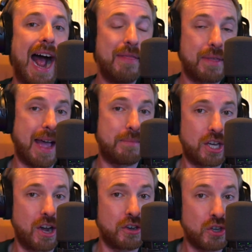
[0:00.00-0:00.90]
and the capture
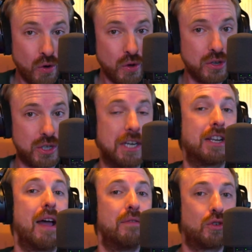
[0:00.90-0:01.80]
card you're using to
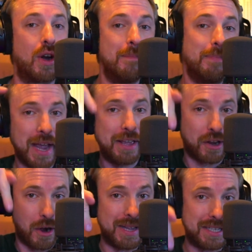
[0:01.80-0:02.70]
live stream in the
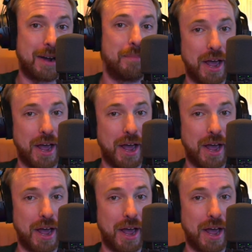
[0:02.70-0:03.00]
comments down